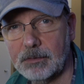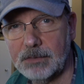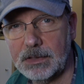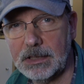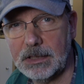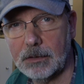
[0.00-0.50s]

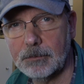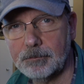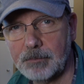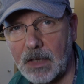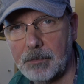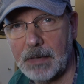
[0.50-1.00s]
video
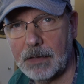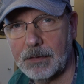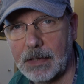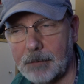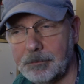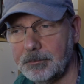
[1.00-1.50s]
about
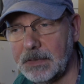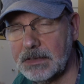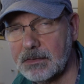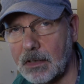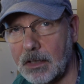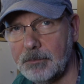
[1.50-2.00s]
that.
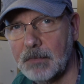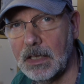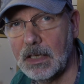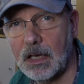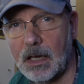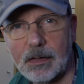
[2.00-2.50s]
Meantime,
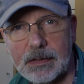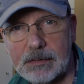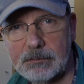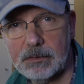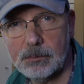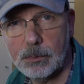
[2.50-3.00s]
I'll
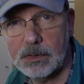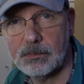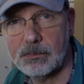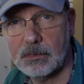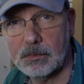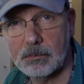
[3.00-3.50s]
leave you with
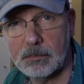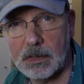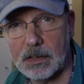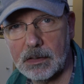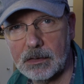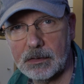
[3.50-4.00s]

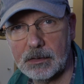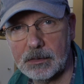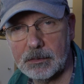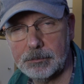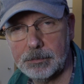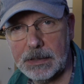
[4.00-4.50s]
some
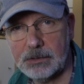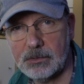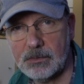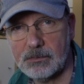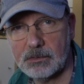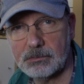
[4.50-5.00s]

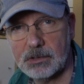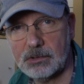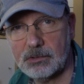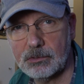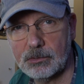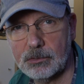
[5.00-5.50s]
pictures, the
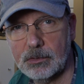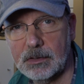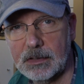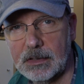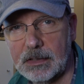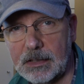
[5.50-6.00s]
traditional
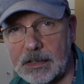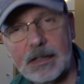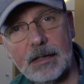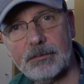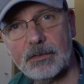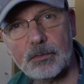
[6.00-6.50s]

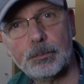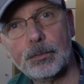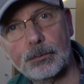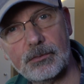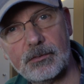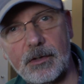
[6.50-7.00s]
inevitable
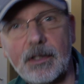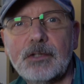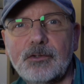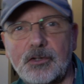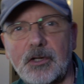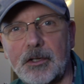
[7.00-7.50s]

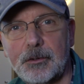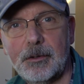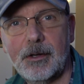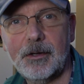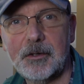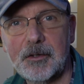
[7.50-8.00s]

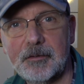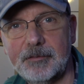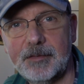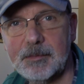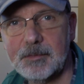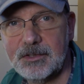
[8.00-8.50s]
slideshow of
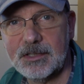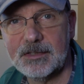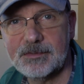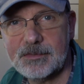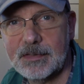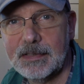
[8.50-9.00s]

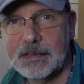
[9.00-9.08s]
images,